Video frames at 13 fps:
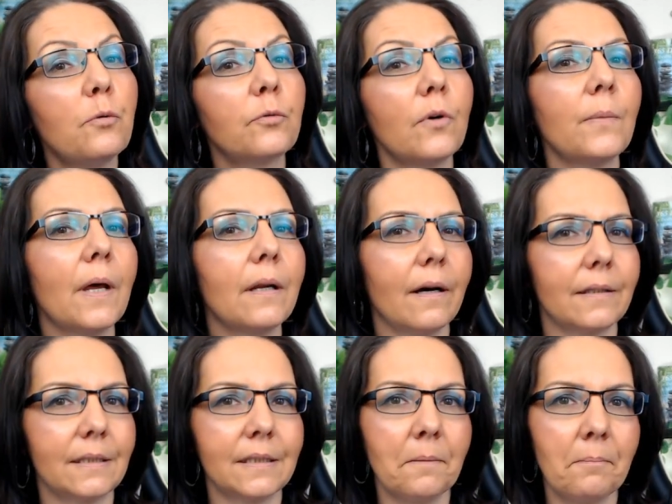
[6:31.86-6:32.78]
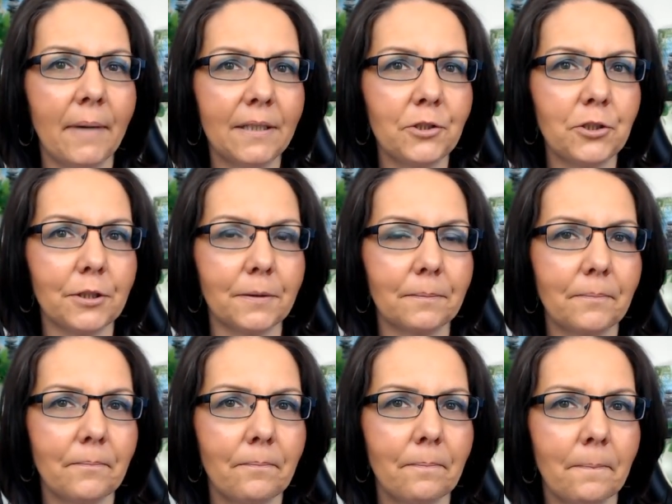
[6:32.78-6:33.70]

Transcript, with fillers: you from that other dimension.